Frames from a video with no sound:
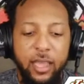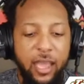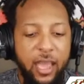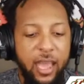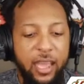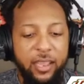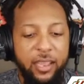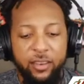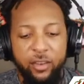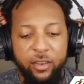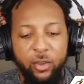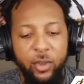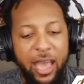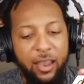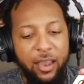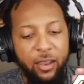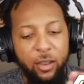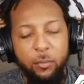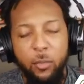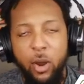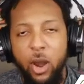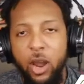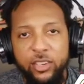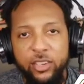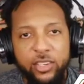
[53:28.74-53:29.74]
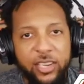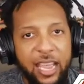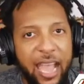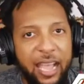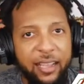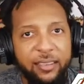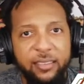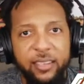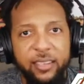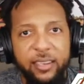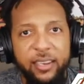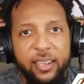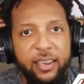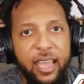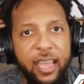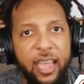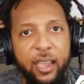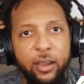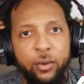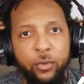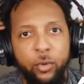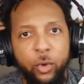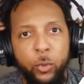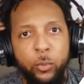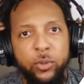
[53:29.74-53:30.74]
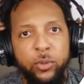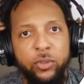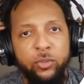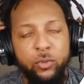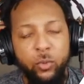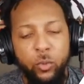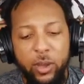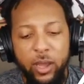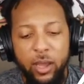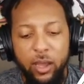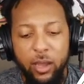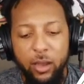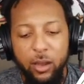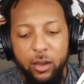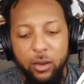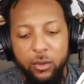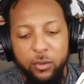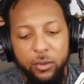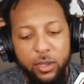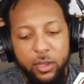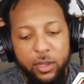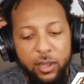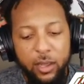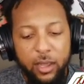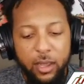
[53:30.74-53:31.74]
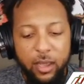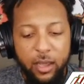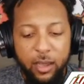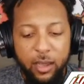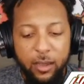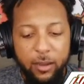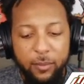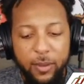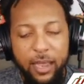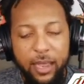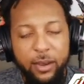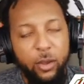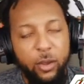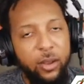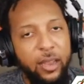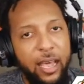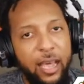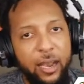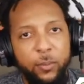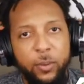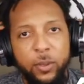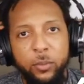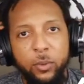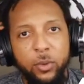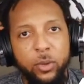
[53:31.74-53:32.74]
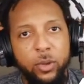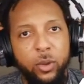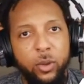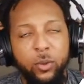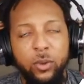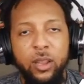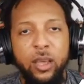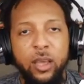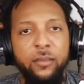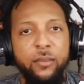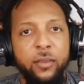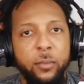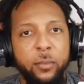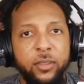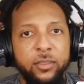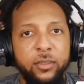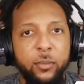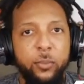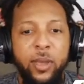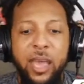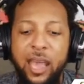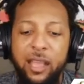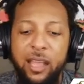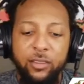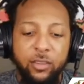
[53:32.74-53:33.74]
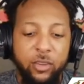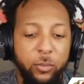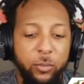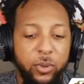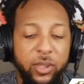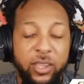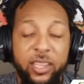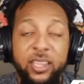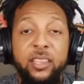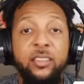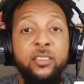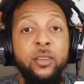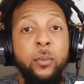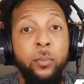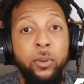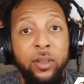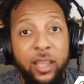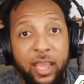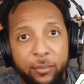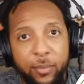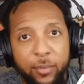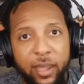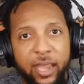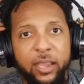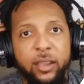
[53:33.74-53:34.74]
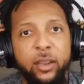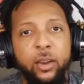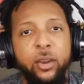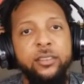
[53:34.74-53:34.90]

You got Lamar Jackson in that group as well. I know a lot of people don't love him as a passer, but he's a playmaker.